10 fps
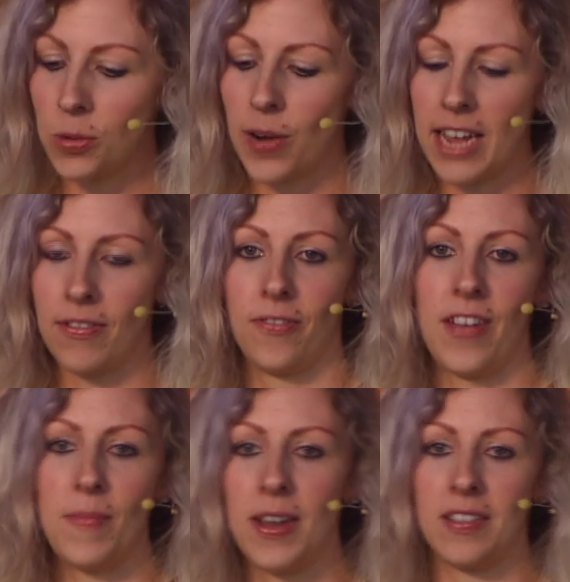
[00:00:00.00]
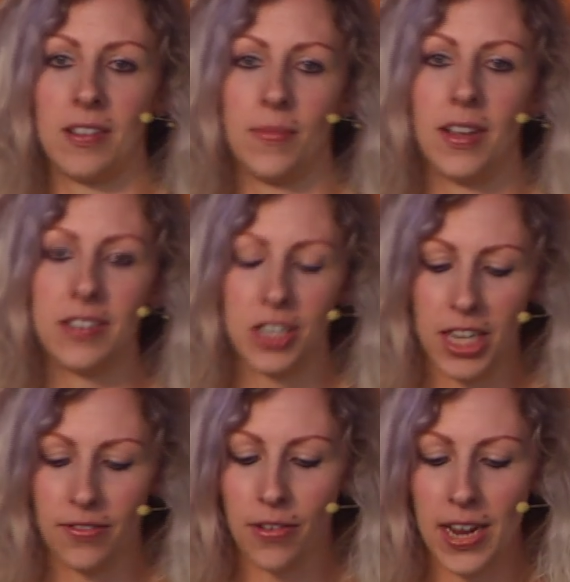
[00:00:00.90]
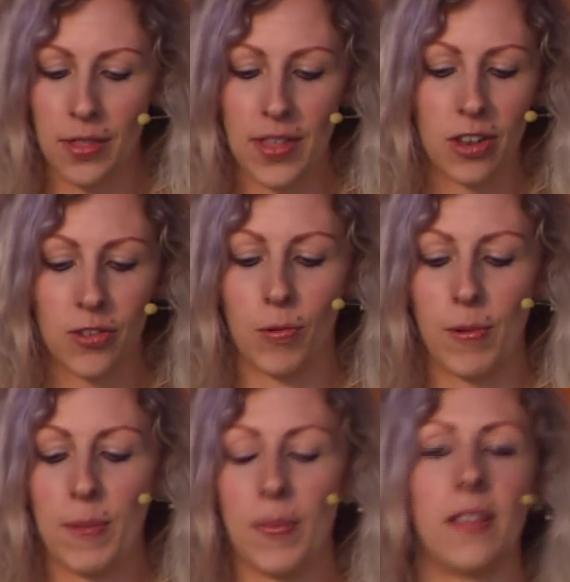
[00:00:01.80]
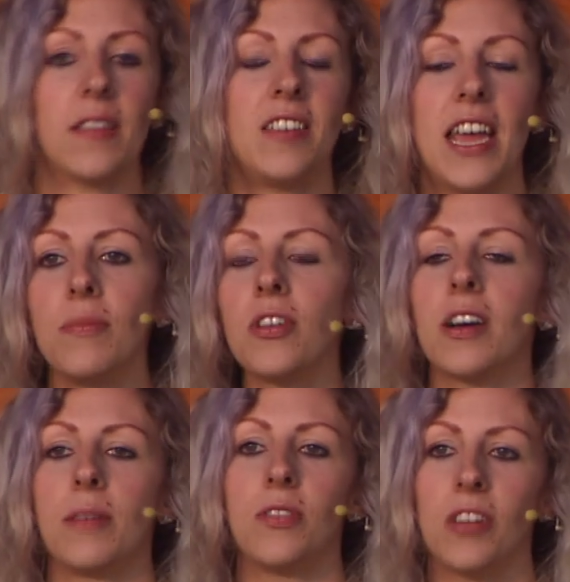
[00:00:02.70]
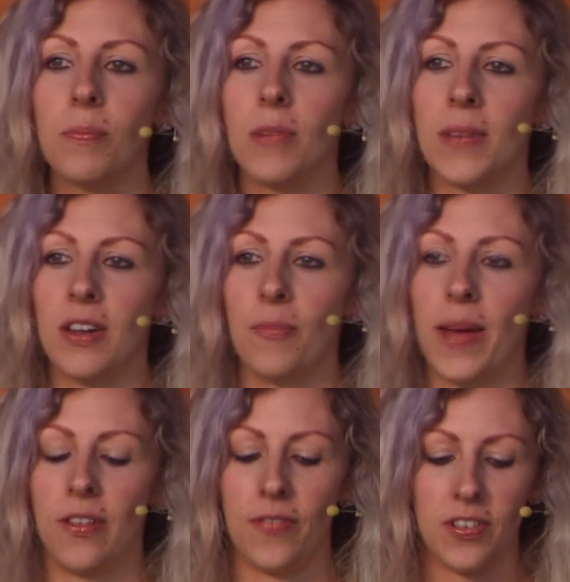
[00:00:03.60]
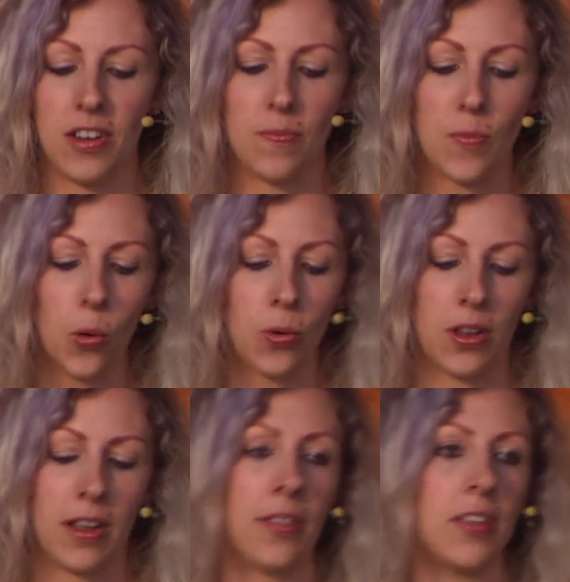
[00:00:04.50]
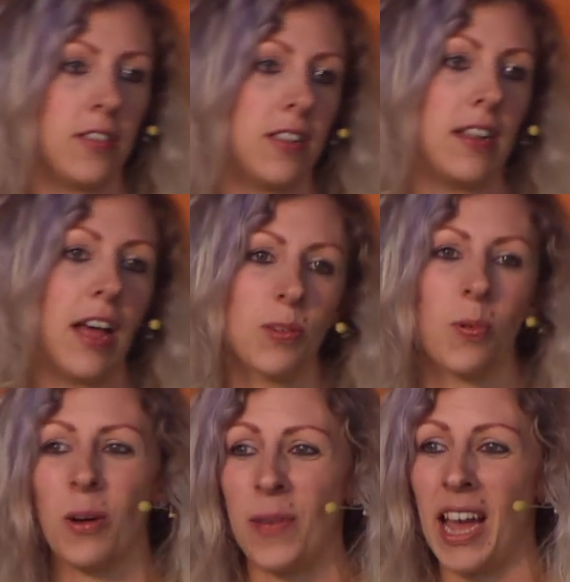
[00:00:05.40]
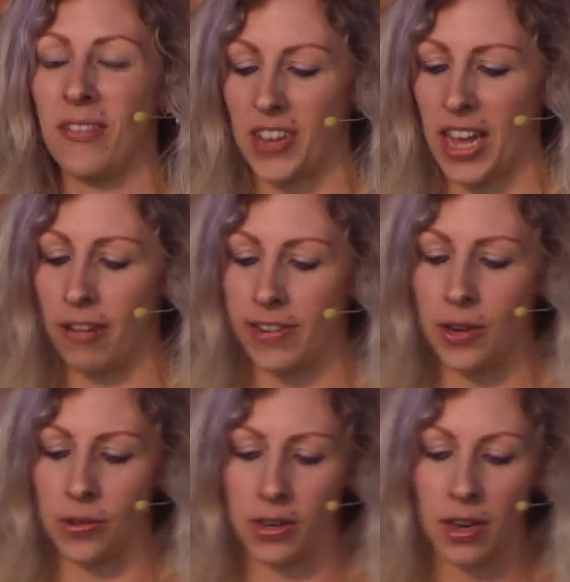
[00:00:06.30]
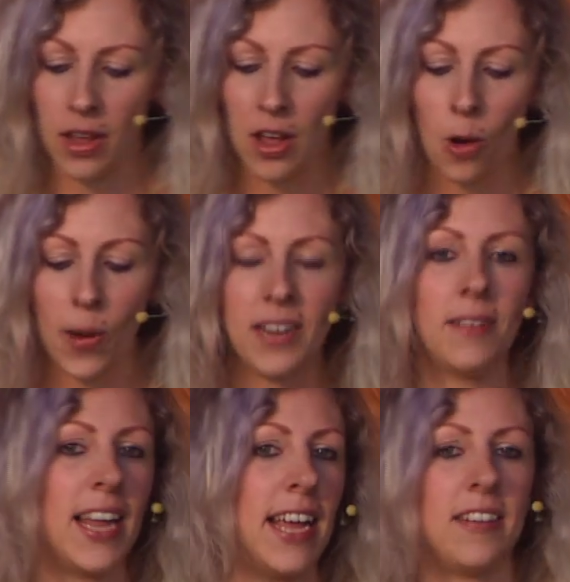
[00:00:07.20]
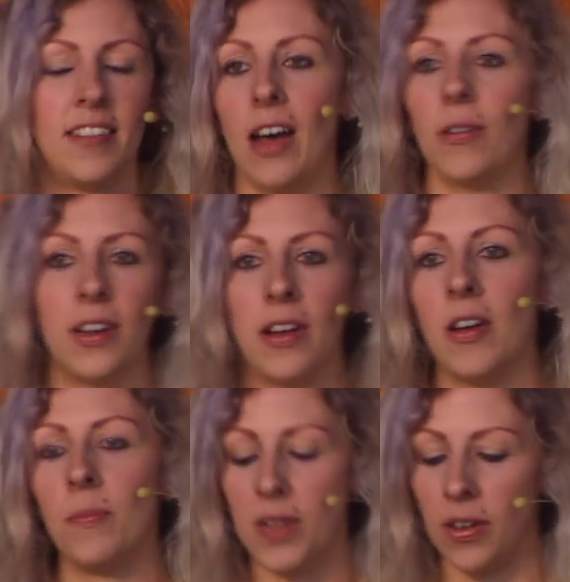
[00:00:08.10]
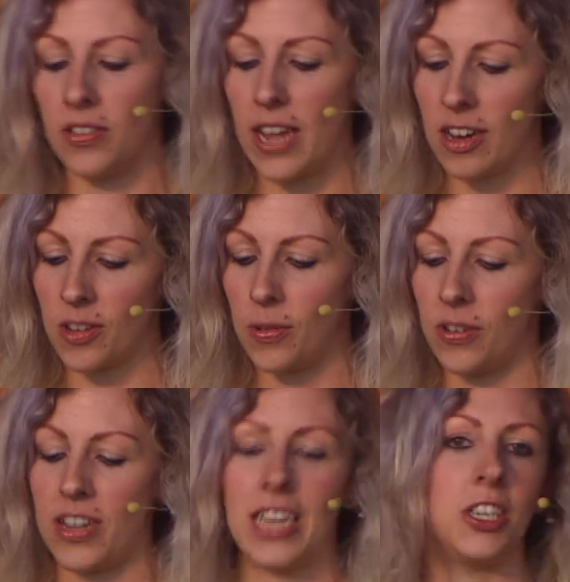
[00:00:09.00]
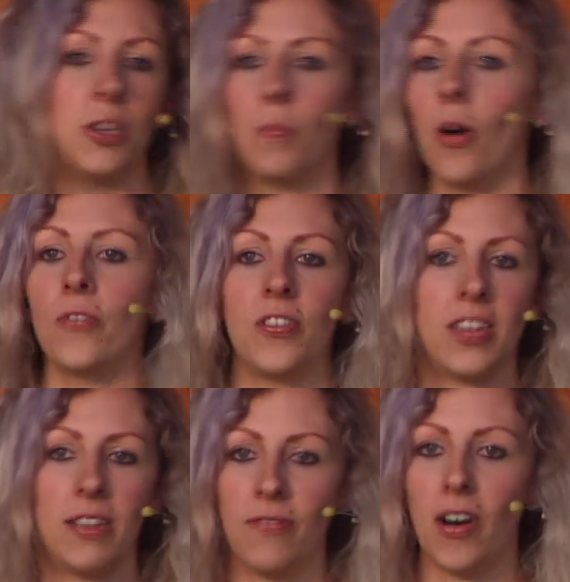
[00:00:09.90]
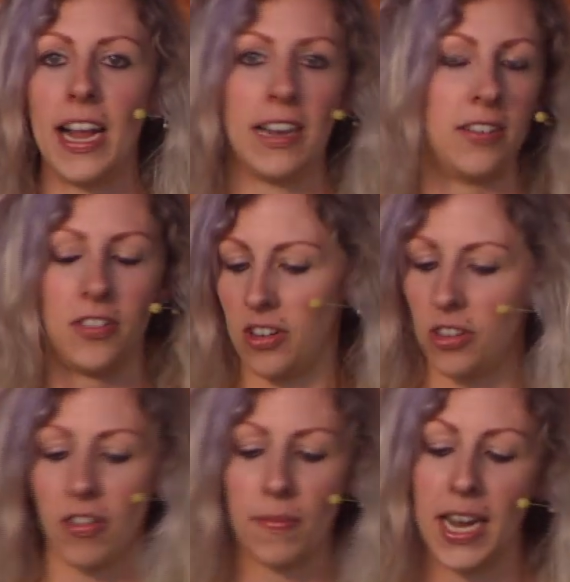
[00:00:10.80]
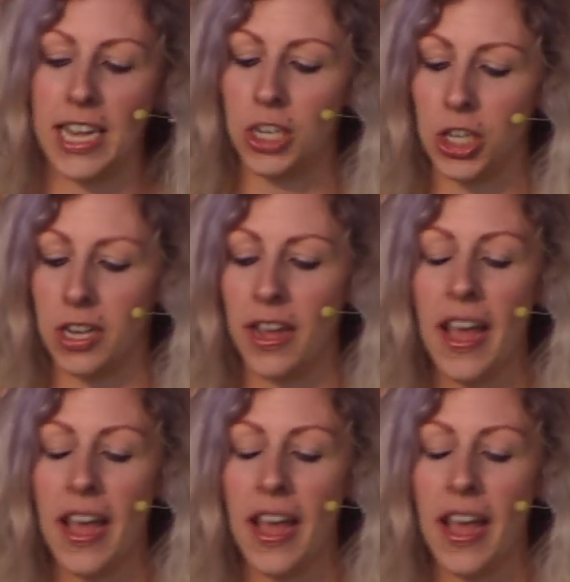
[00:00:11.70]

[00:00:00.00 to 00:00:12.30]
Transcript: wave of feminism has achieved great things for women, but at the same time, some women have benefited more than others, and that's why we have to carry on. When you lay it out, you know, abuse, exploitation, poverty, violence, discrimination,